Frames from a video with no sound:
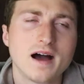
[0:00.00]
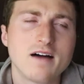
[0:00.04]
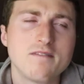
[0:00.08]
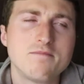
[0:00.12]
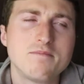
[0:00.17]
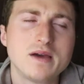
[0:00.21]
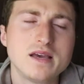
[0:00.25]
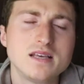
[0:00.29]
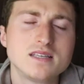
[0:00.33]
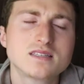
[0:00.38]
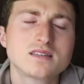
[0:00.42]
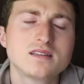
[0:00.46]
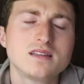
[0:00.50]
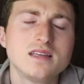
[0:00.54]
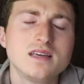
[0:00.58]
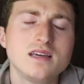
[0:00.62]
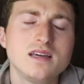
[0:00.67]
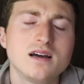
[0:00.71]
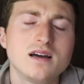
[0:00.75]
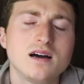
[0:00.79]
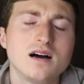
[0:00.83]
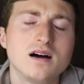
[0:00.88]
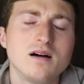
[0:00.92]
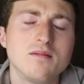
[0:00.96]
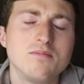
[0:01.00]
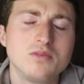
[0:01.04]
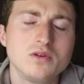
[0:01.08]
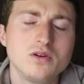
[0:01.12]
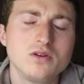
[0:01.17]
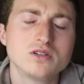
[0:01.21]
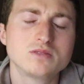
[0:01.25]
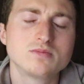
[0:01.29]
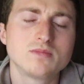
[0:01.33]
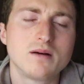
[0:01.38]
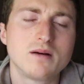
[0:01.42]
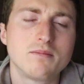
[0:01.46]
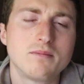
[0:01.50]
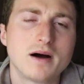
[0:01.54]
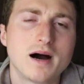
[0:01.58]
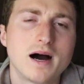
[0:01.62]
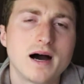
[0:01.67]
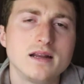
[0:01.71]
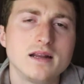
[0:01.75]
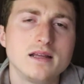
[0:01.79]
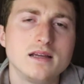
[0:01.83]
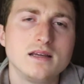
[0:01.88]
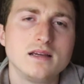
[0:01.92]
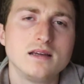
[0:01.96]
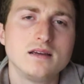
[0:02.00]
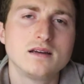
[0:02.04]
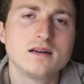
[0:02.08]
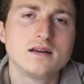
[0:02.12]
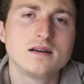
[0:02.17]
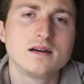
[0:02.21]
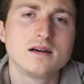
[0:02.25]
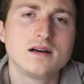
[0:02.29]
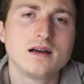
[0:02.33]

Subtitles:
I basically abused my body